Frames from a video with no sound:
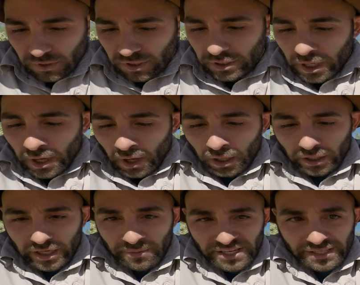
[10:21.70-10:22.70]
G
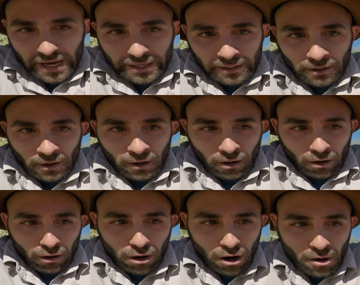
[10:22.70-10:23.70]
give me a second.
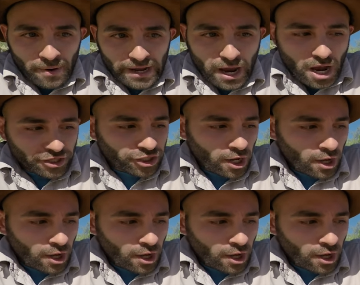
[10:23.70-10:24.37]
Oh my gosh.